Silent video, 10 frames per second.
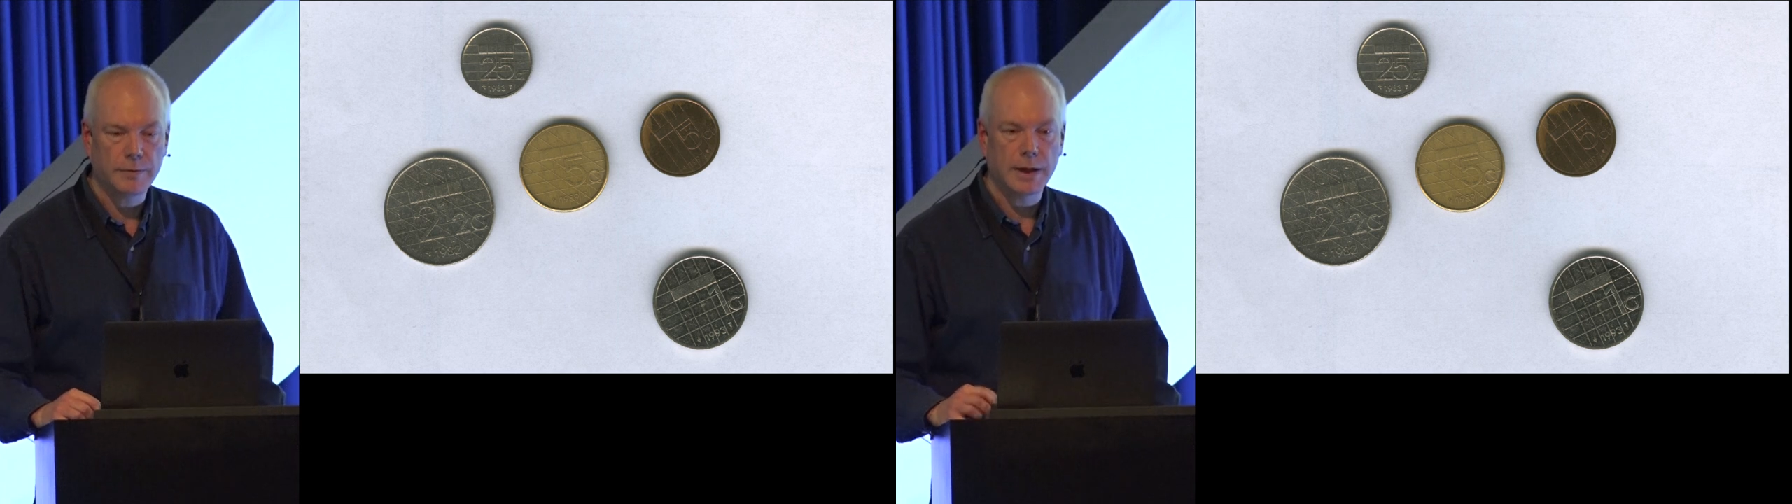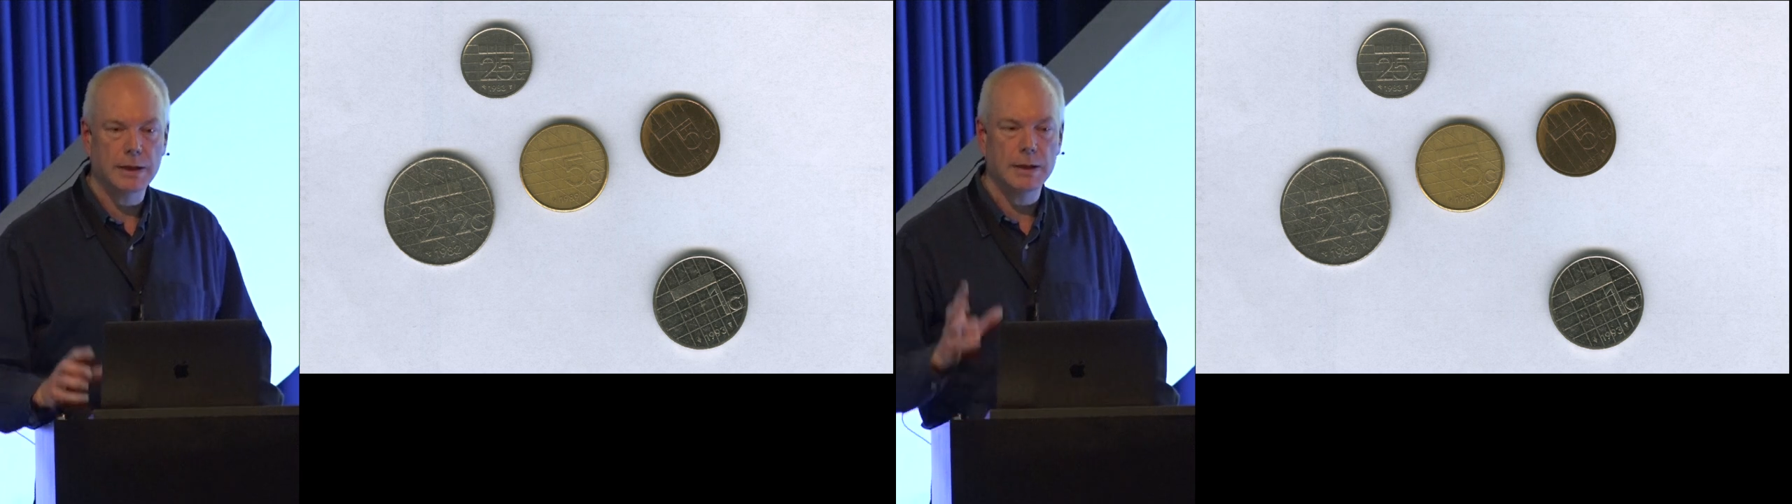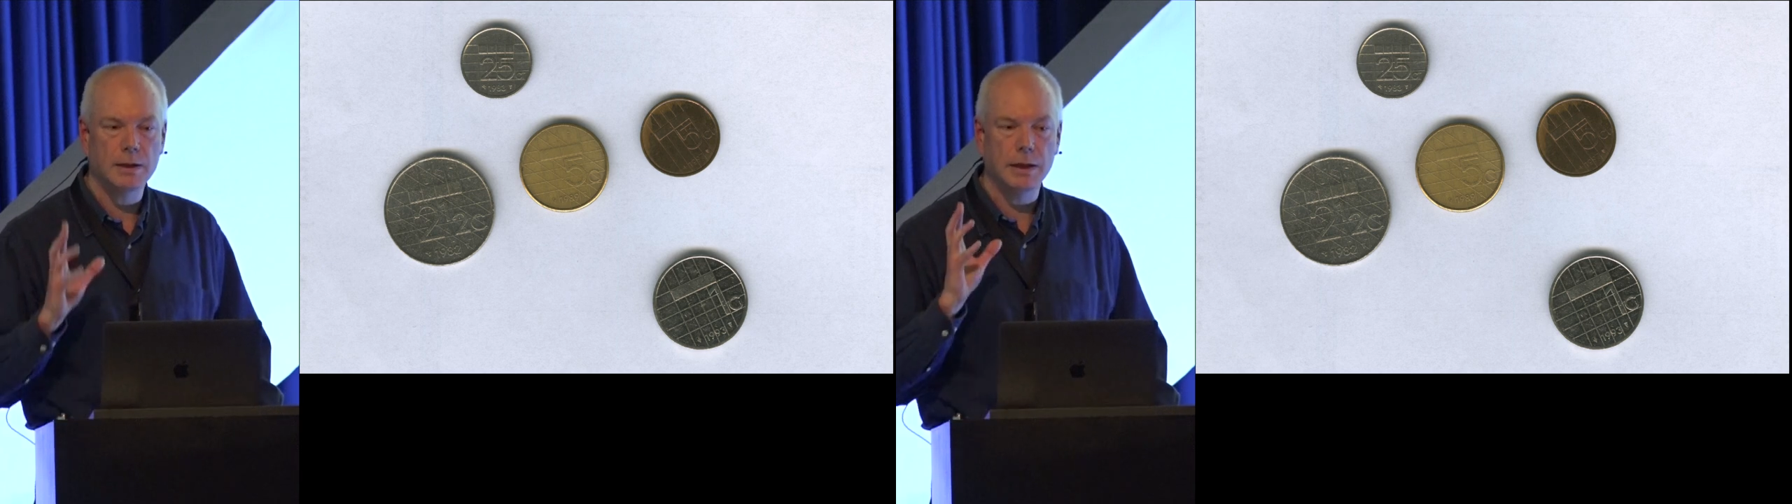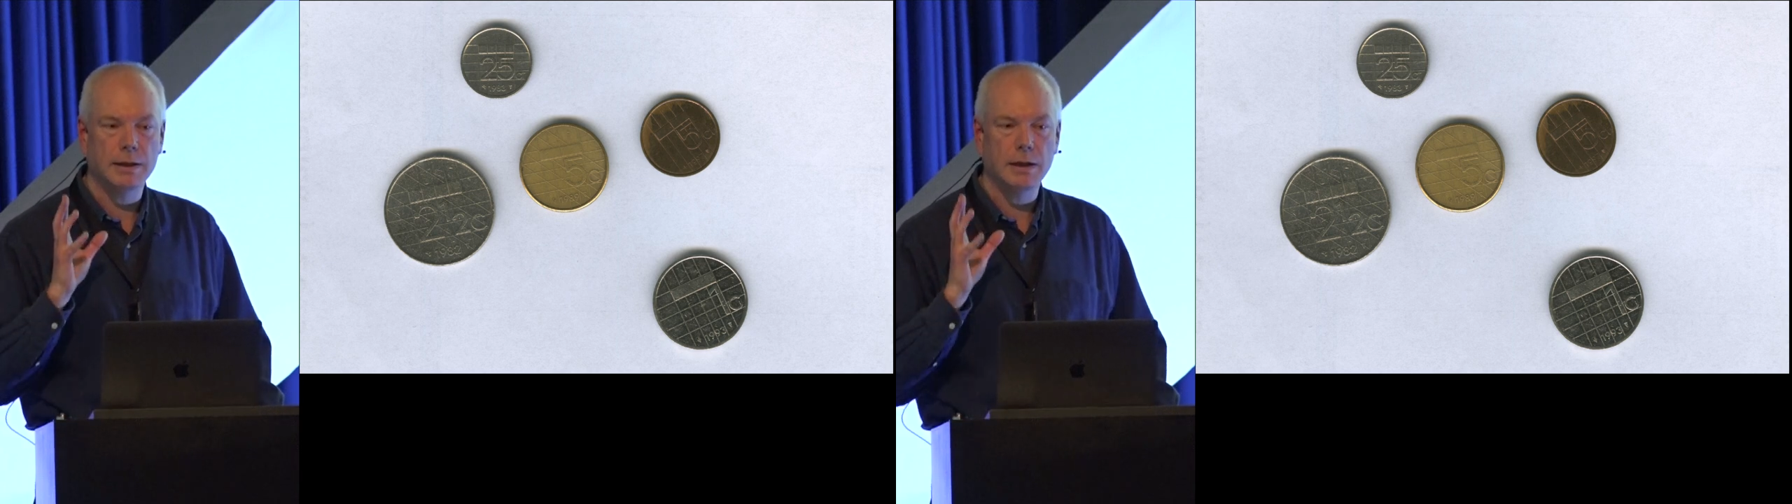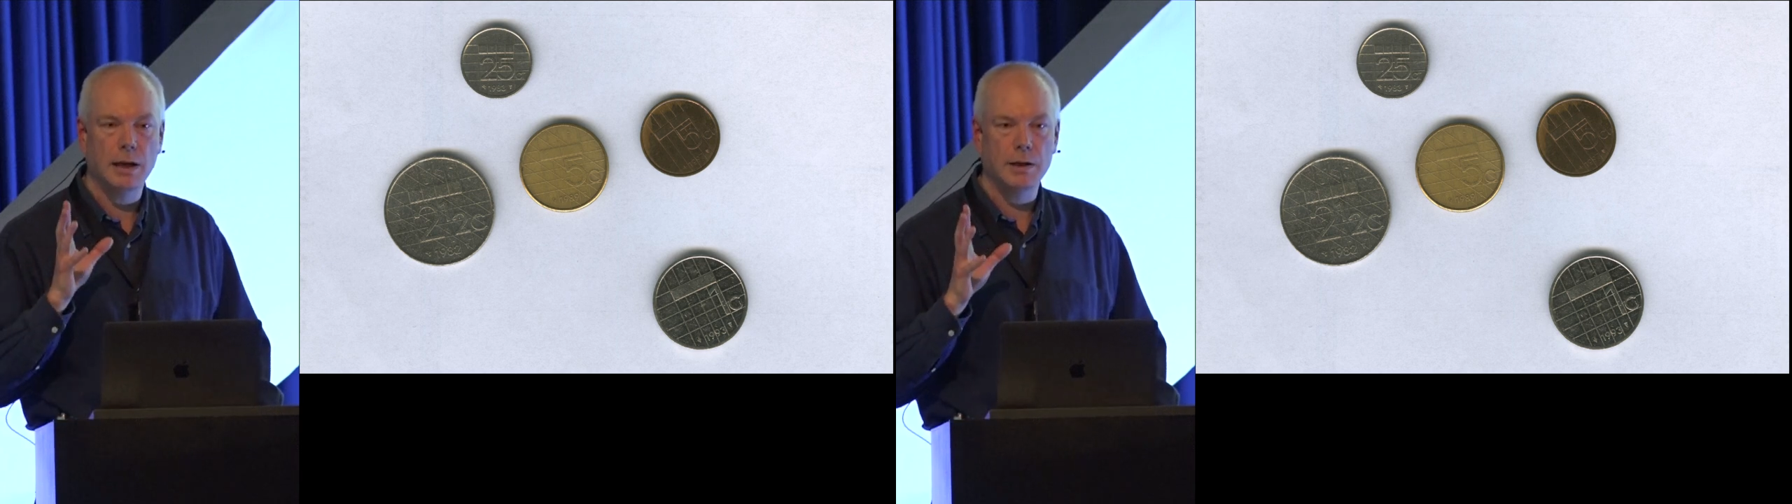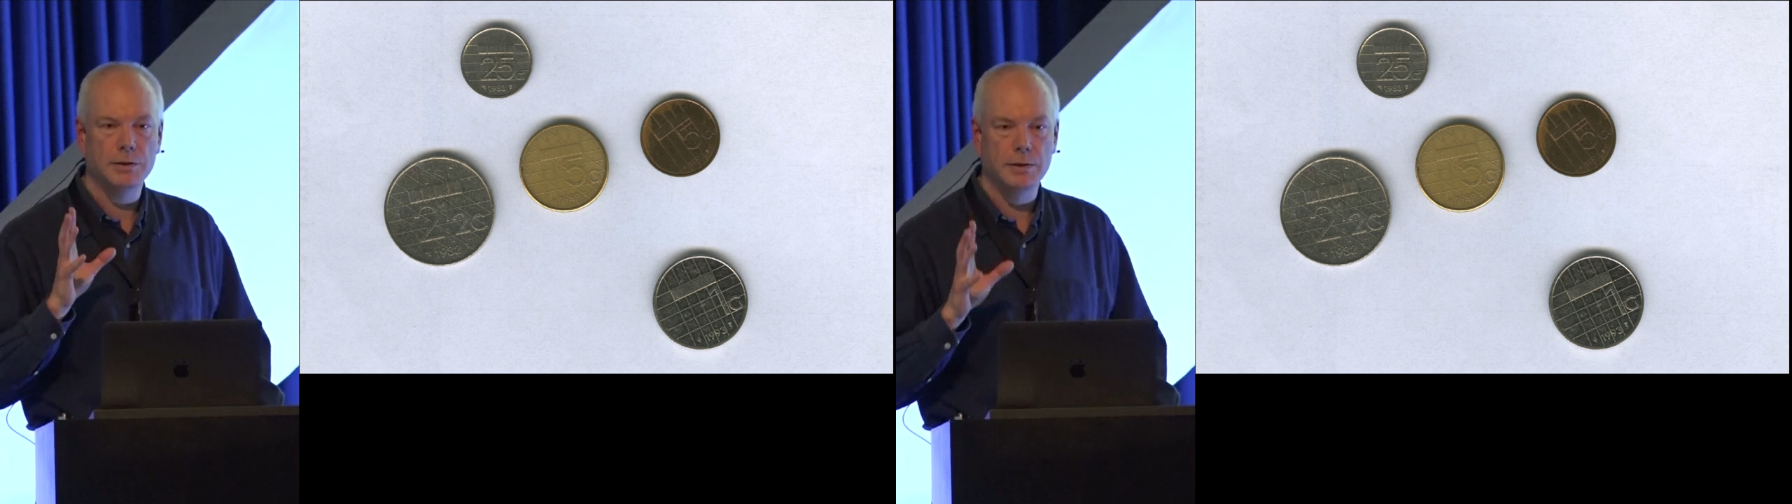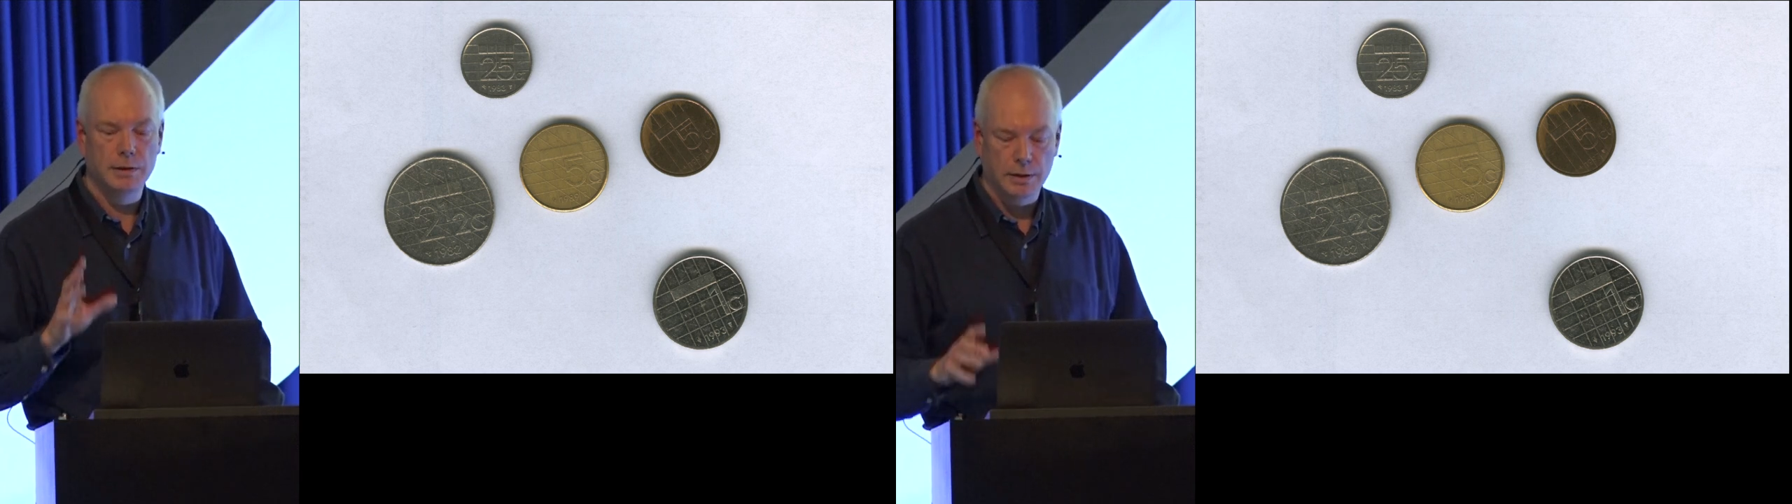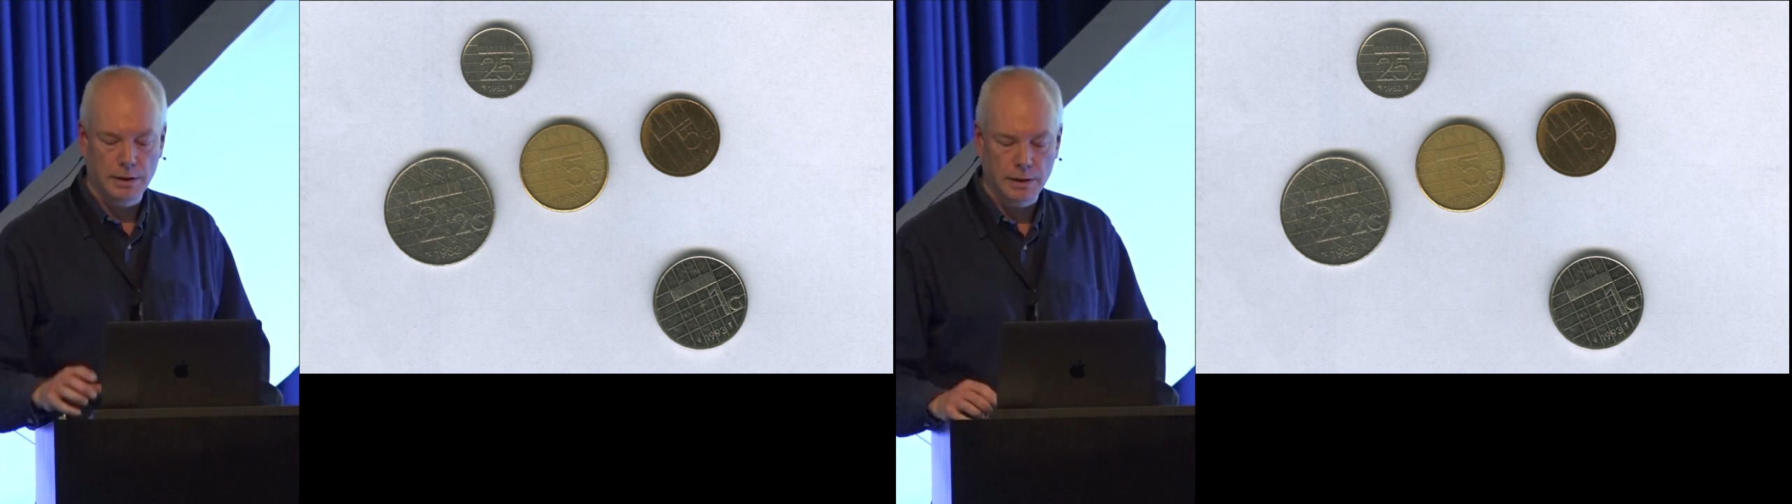In fact, designed the
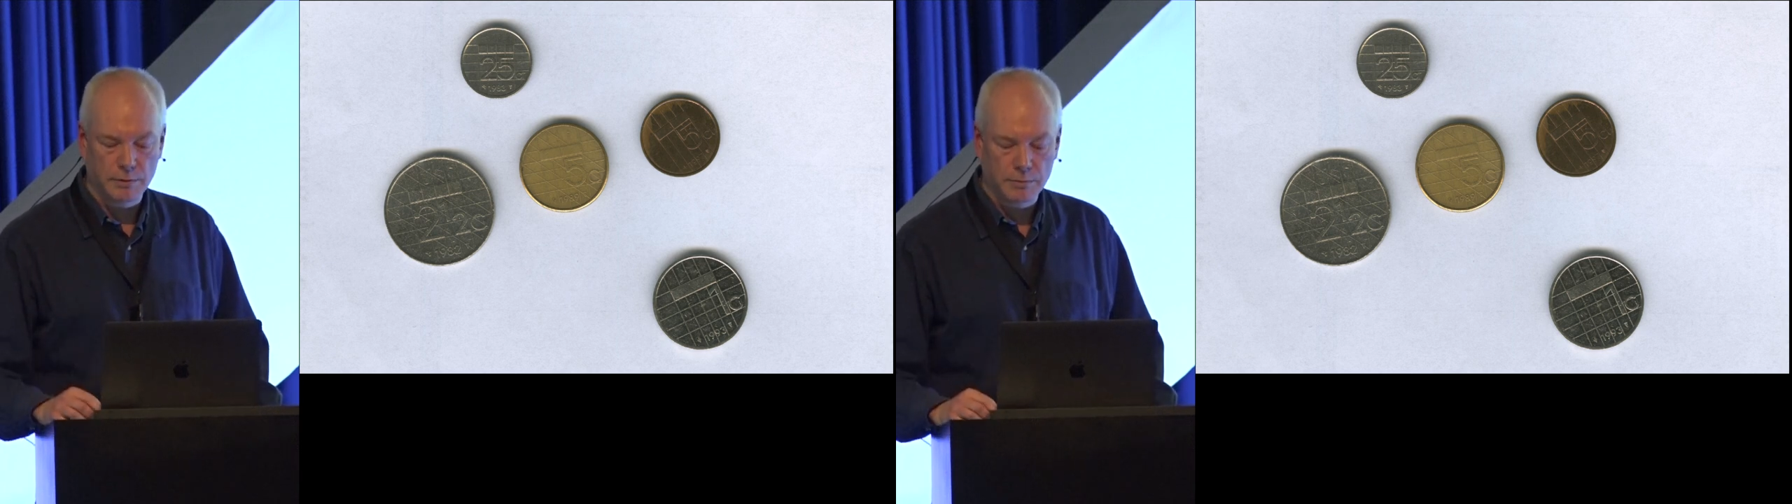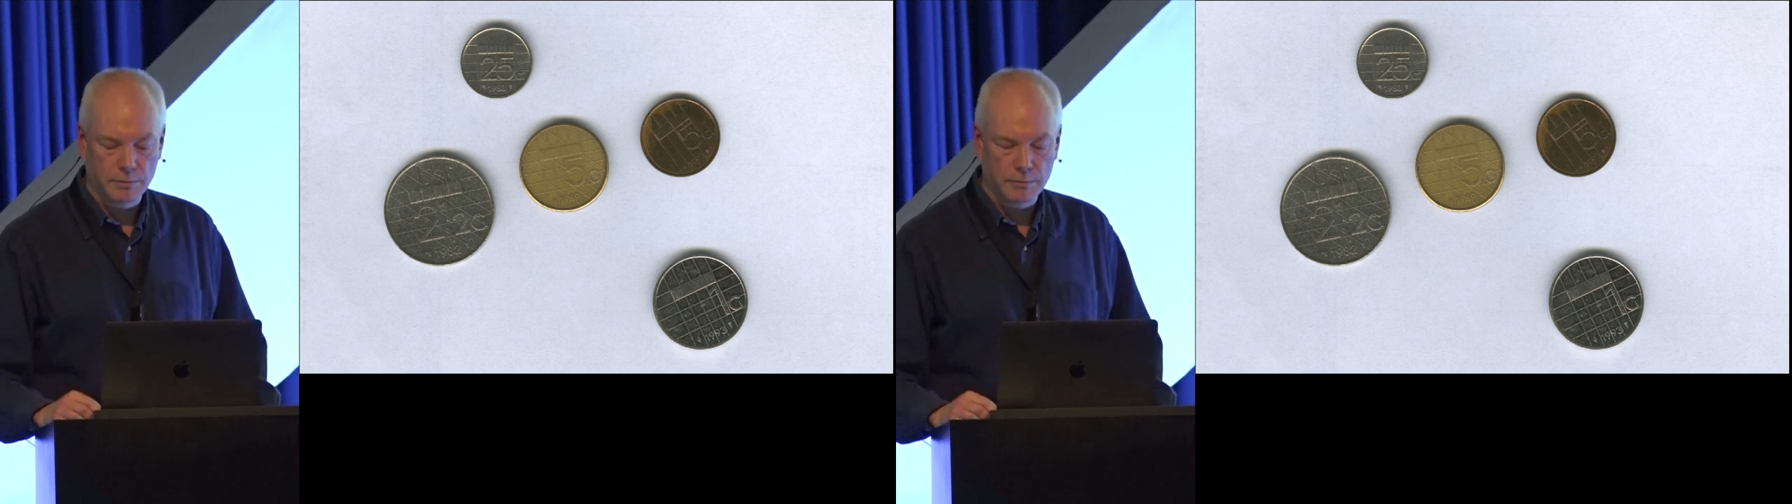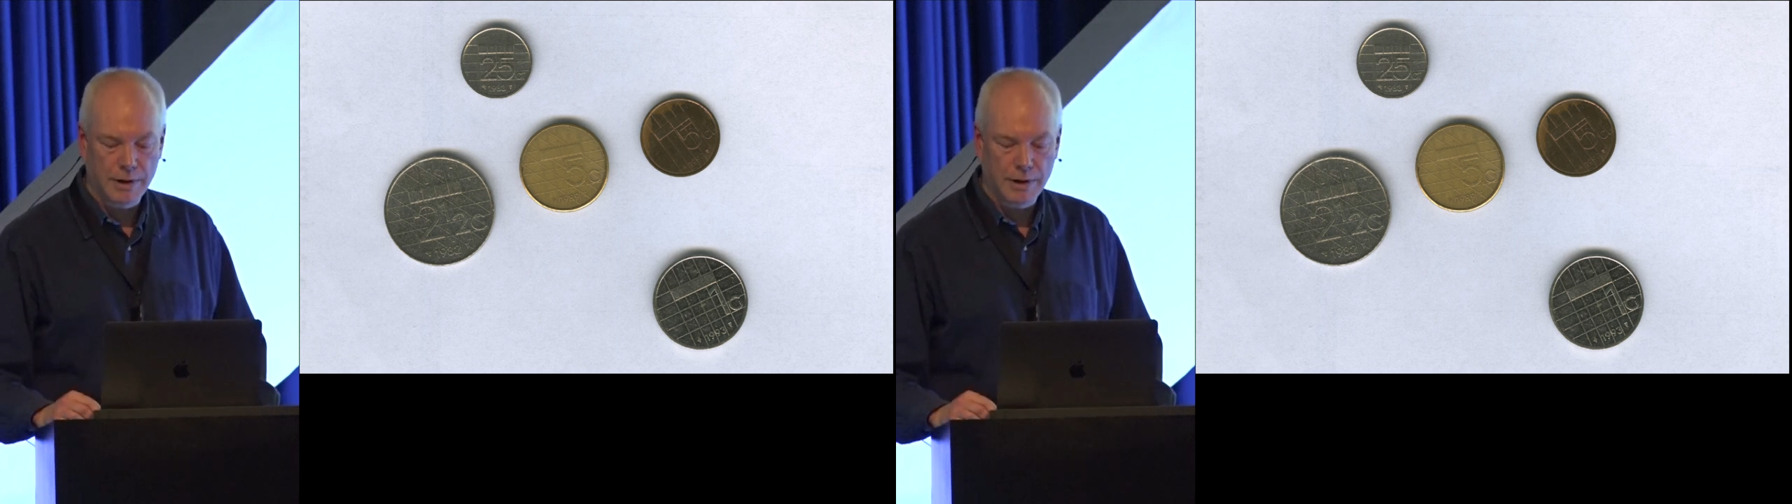last uh,